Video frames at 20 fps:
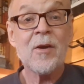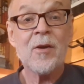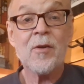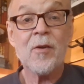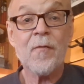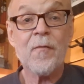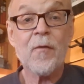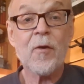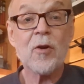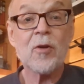
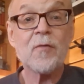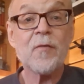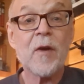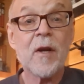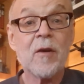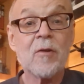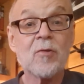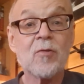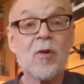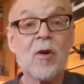Your first
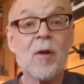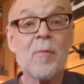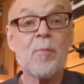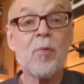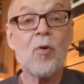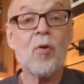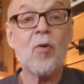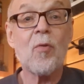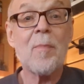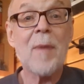finger is going to
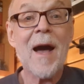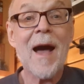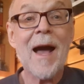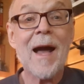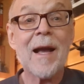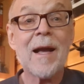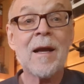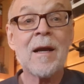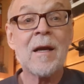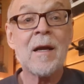pull
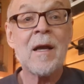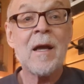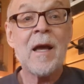back,